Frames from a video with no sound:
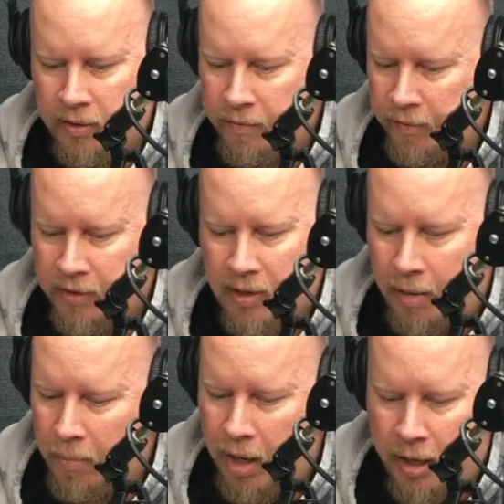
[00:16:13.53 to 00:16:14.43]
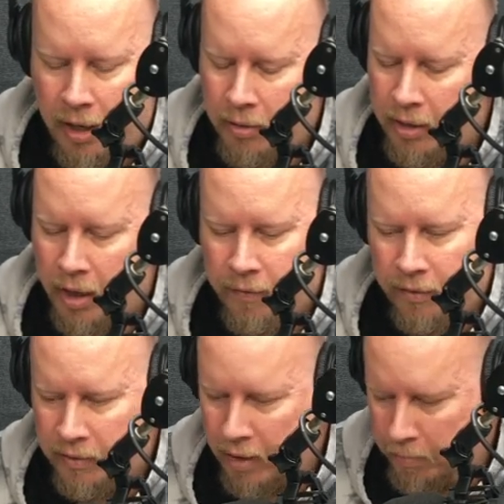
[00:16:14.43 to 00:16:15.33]
Even if it's not mine, I don't care if
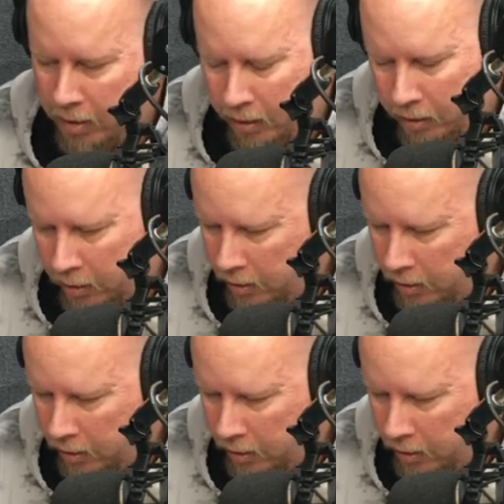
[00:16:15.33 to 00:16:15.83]
it's not mine.